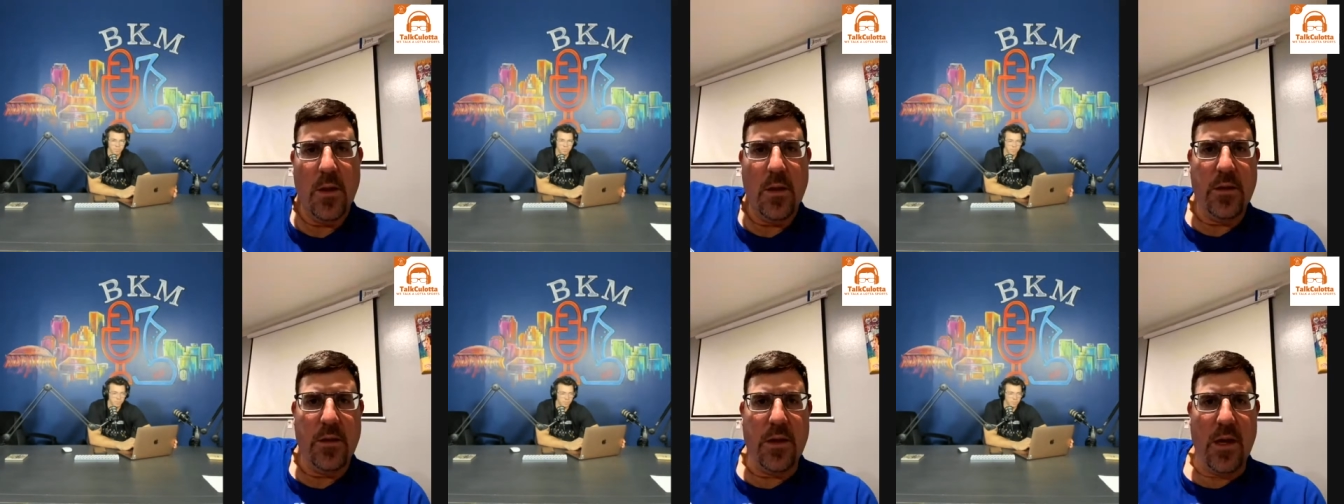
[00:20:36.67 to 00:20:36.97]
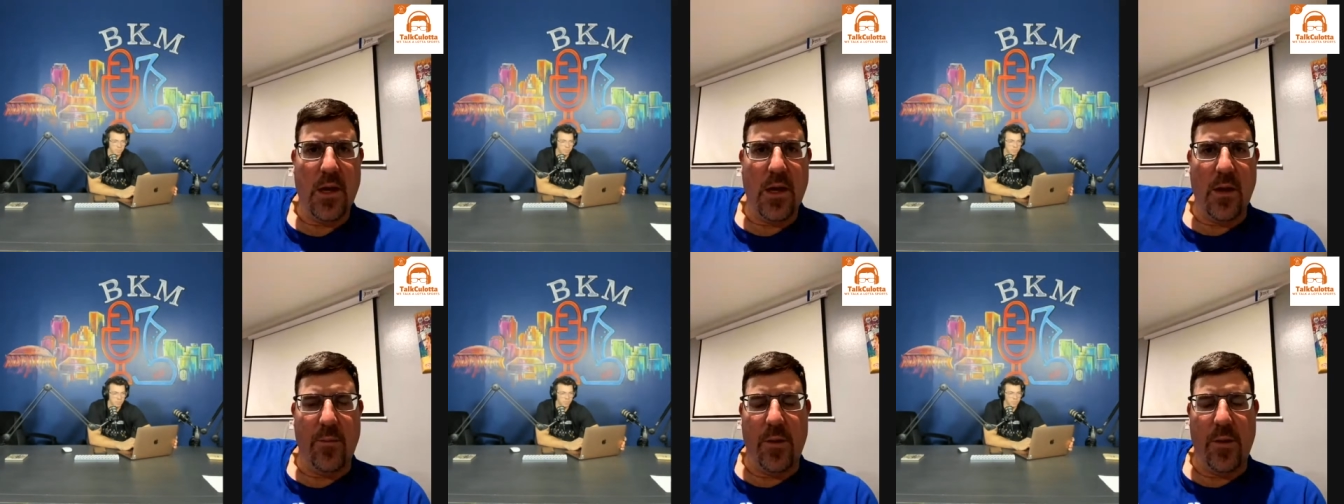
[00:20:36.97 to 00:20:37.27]

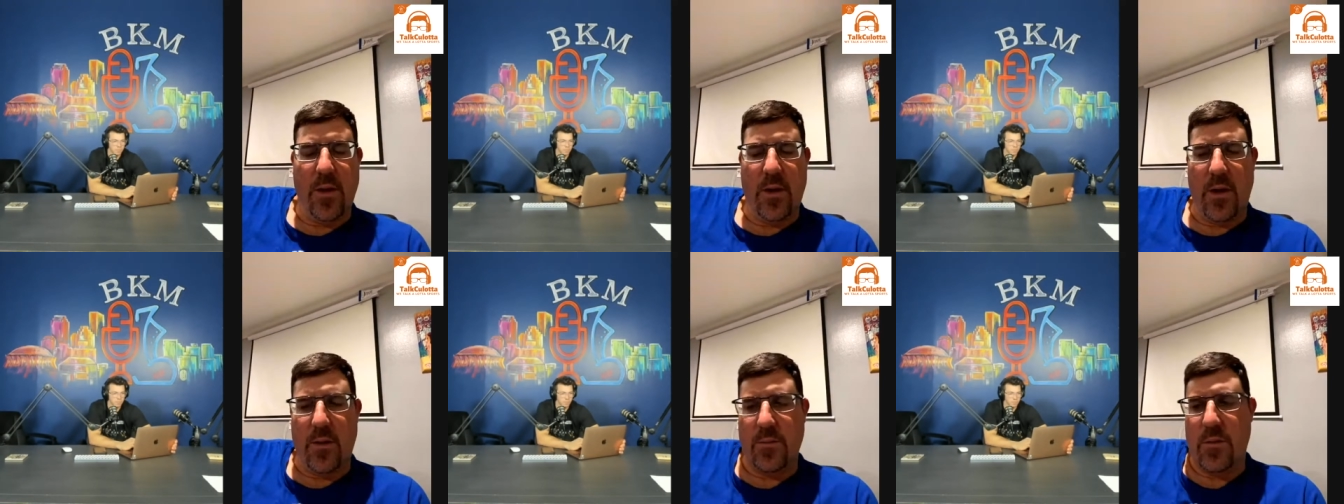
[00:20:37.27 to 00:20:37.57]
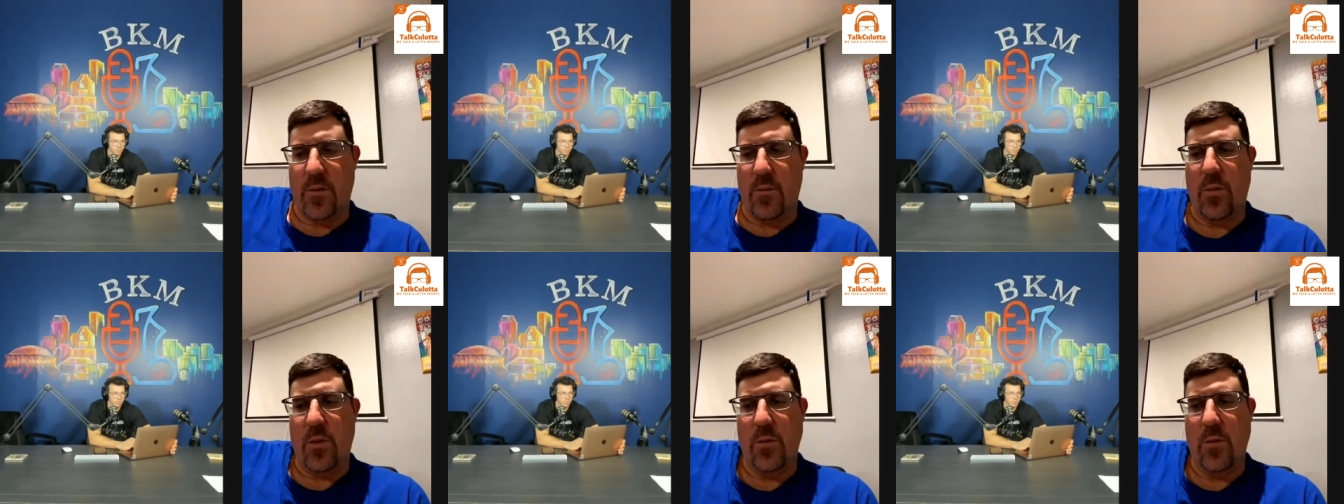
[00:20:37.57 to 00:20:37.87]
Yeah, I mean, I'm,
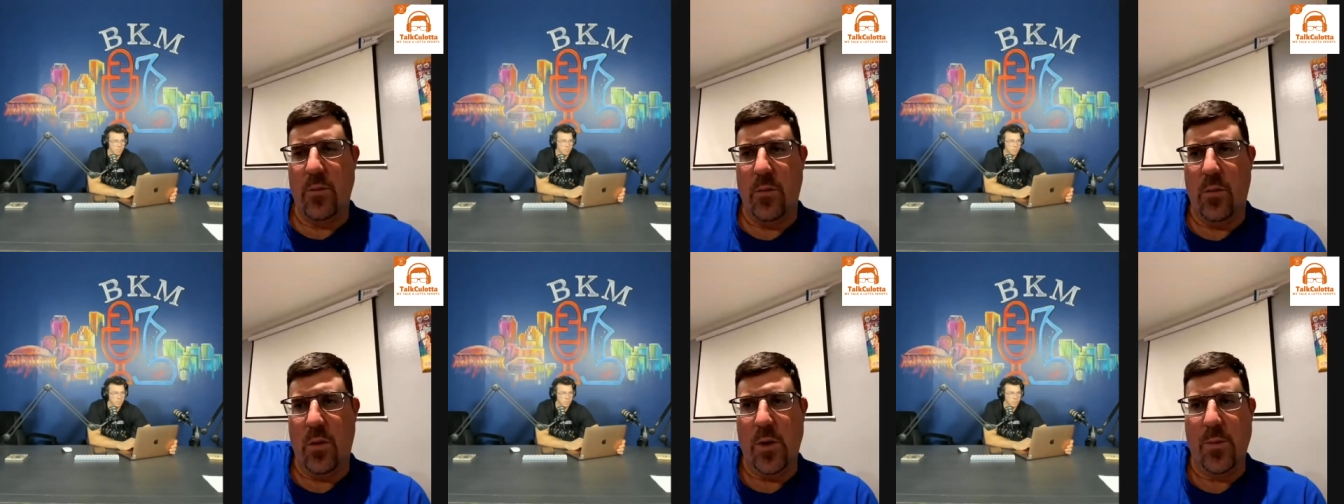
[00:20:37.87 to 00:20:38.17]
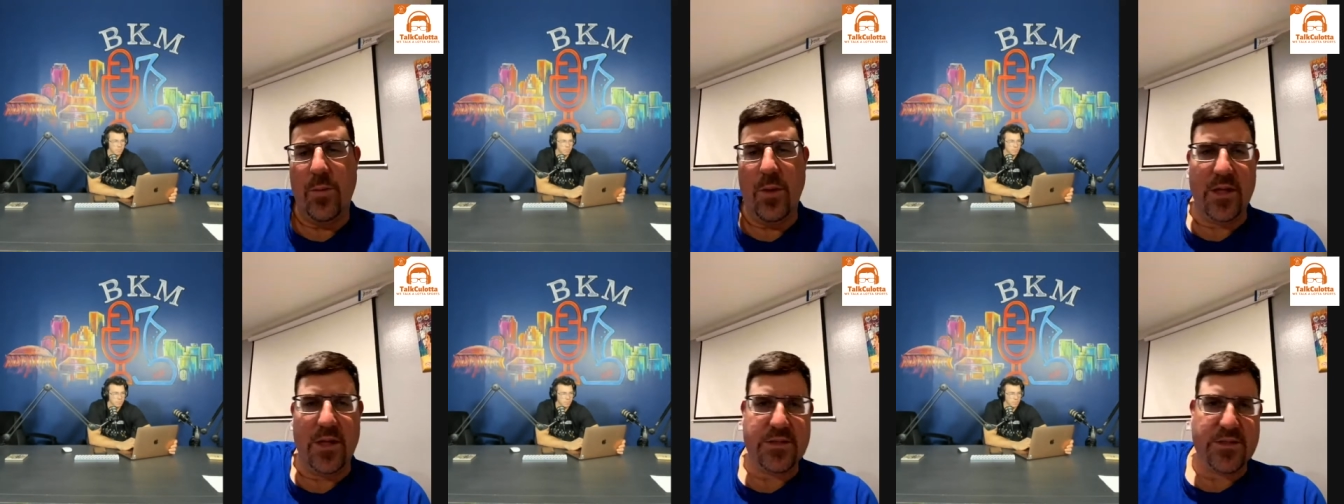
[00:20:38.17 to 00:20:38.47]
um, we we
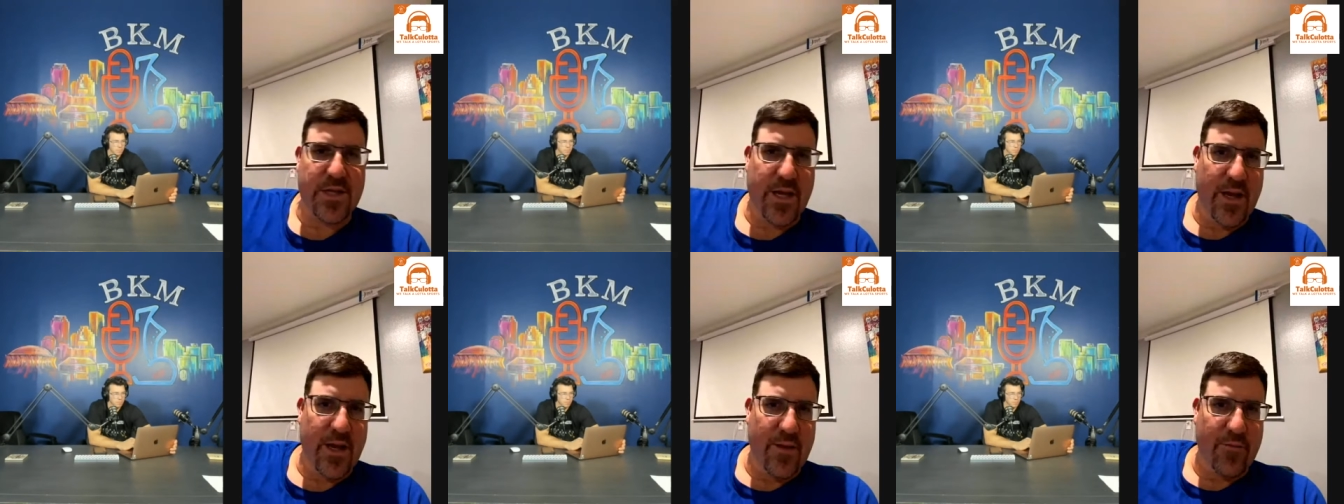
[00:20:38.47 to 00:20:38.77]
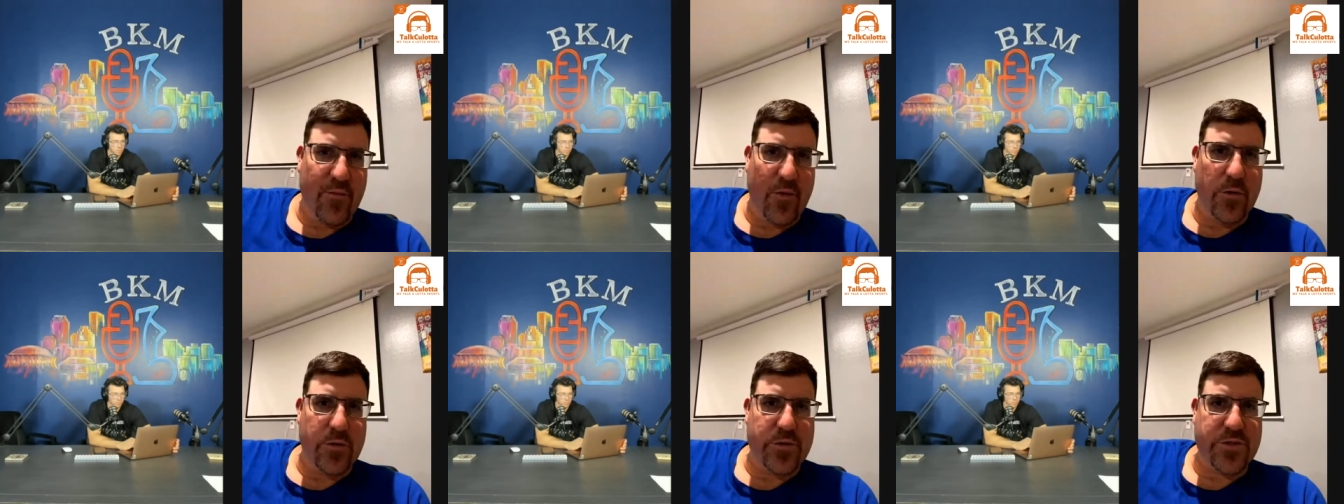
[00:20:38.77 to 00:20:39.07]
blessed to have
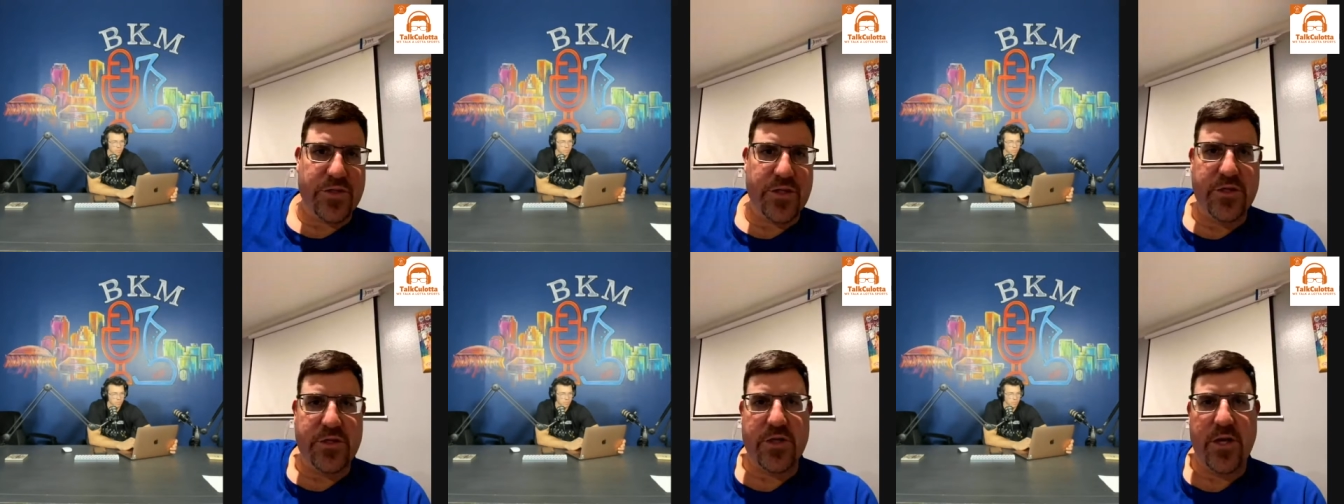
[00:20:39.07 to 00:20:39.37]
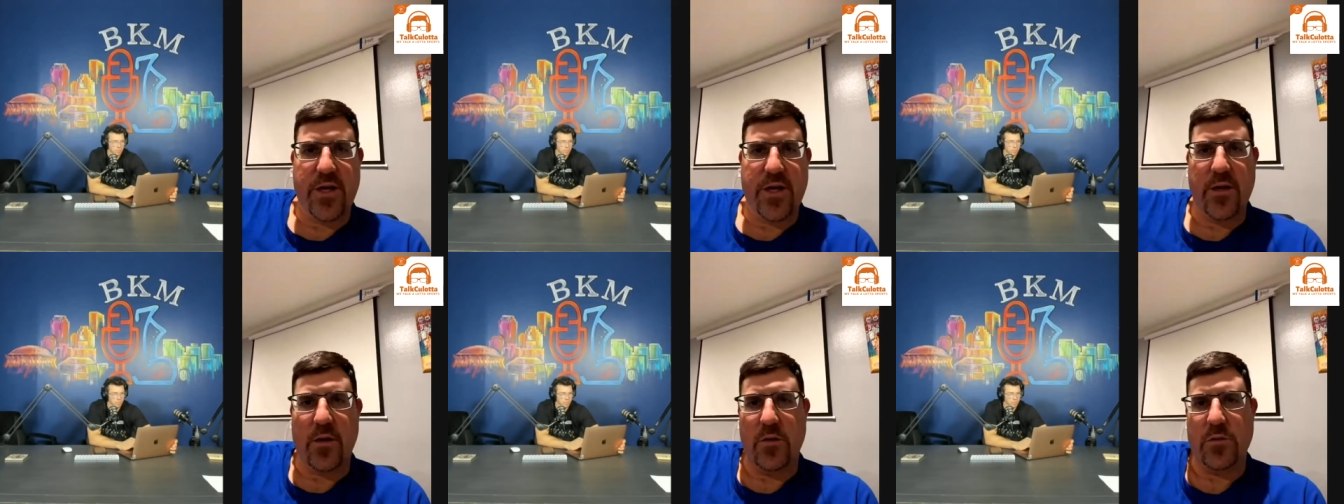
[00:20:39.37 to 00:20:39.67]
Coach
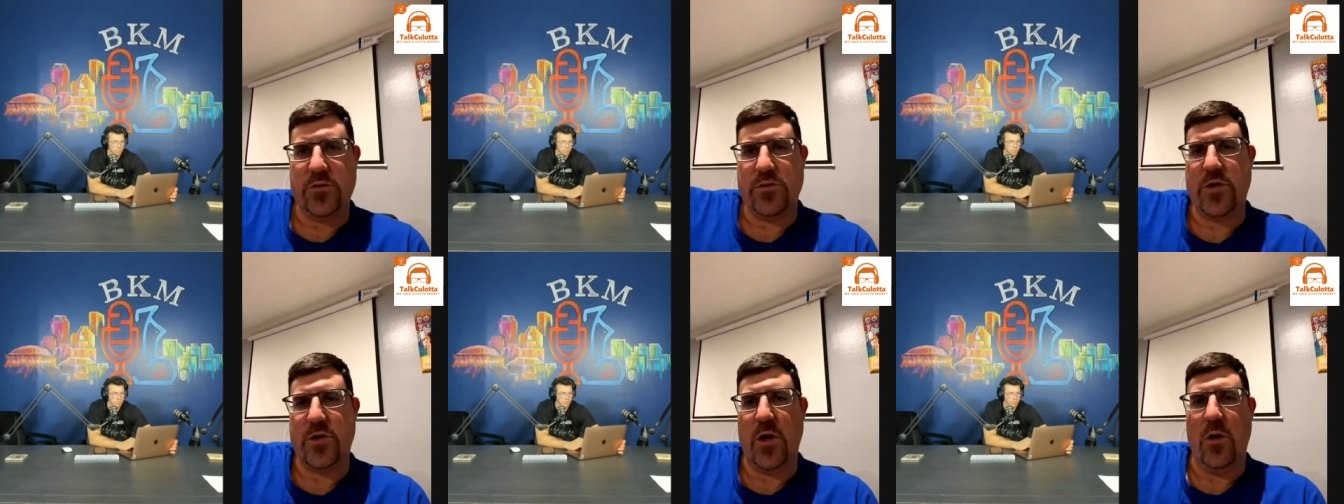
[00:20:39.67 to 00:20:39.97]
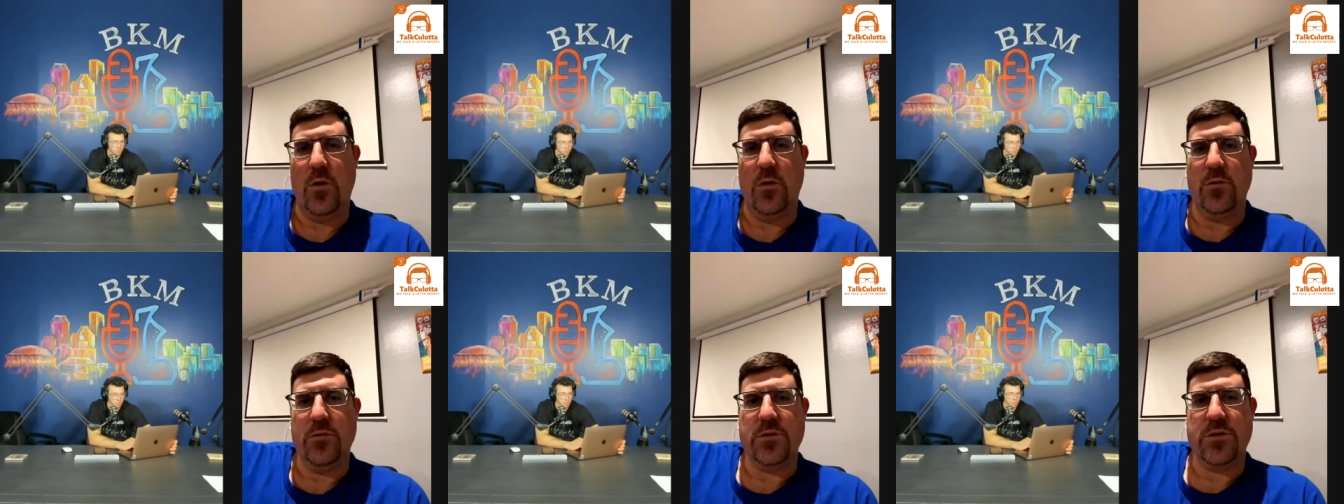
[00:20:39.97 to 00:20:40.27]
CJ, Coach
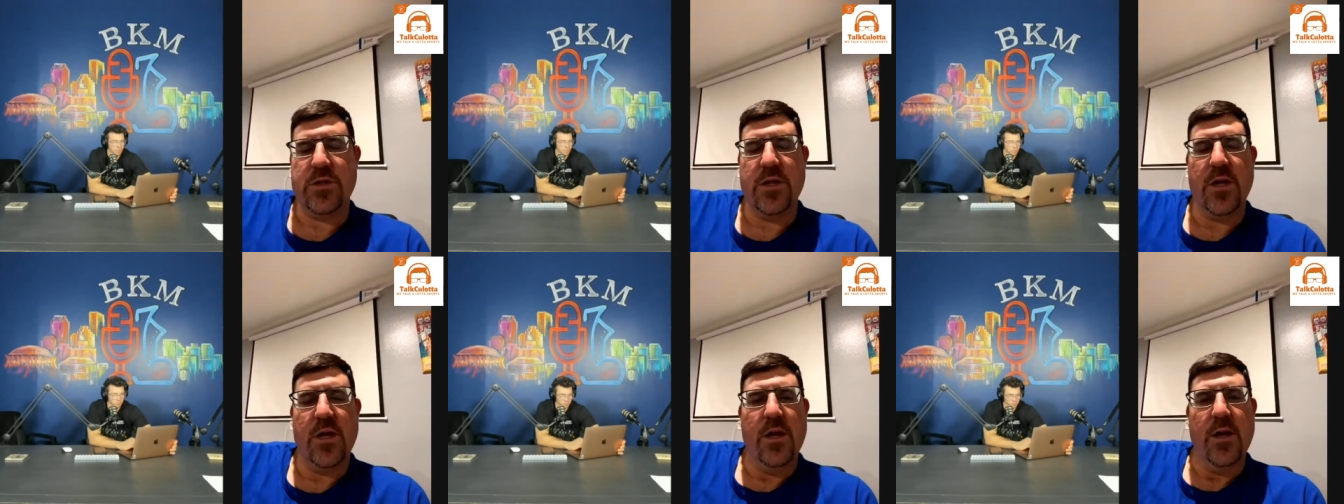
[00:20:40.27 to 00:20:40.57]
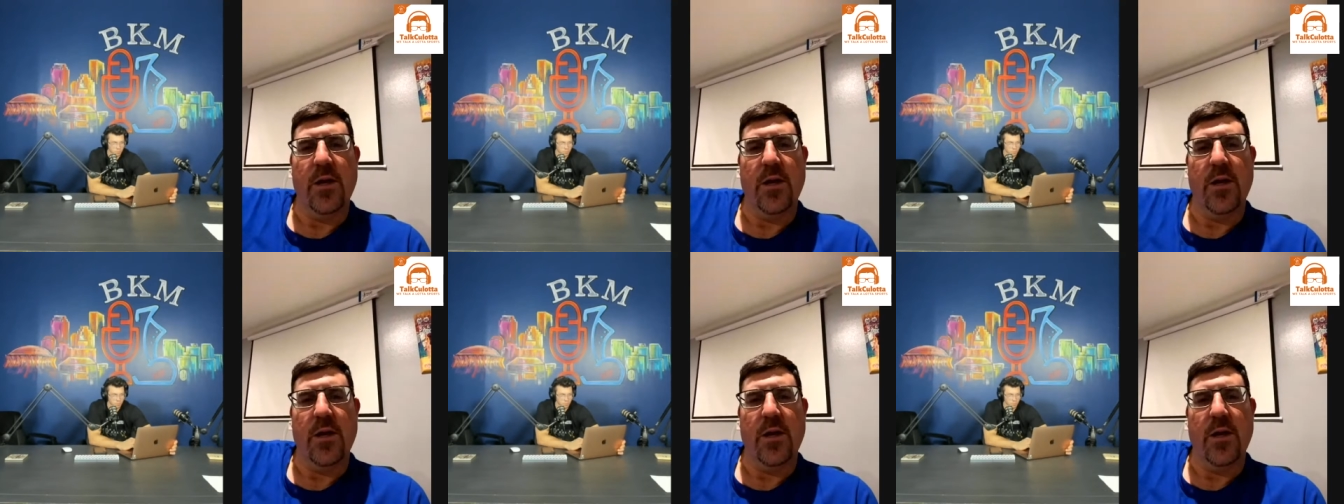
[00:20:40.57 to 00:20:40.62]
Jones,